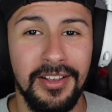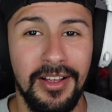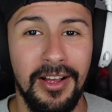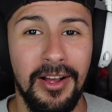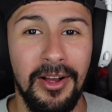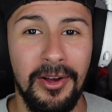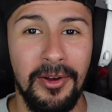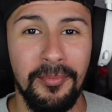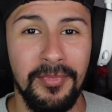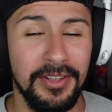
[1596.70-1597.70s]

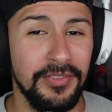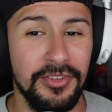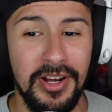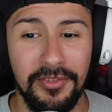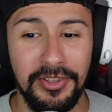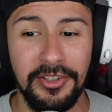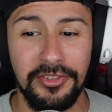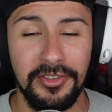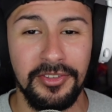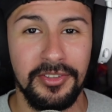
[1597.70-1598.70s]
Let's have a
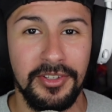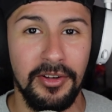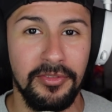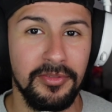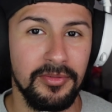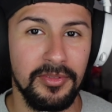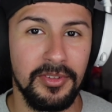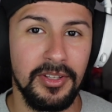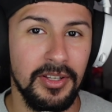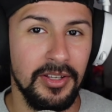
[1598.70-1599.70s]
conversation. Kelv,
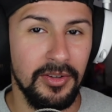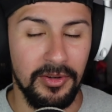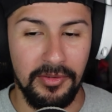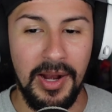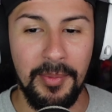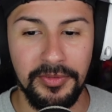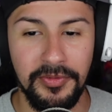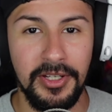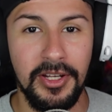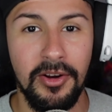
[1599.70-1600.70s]
I'm gonna wrap up this
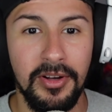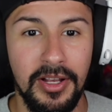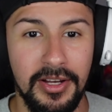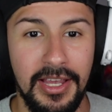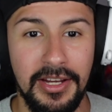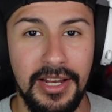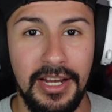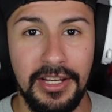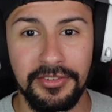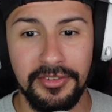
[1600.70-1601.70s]
video. Again,
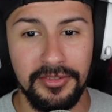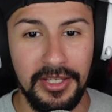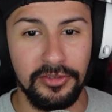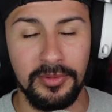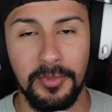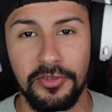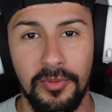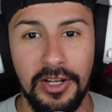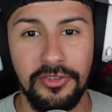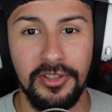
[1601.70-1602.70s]
guys, thank you so much for
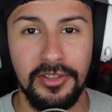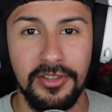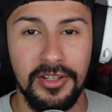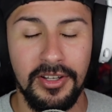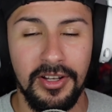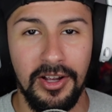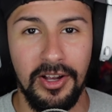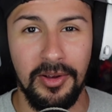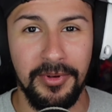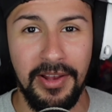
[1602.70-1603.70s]
watching,
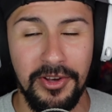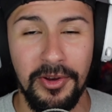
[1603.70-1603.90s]
and have a good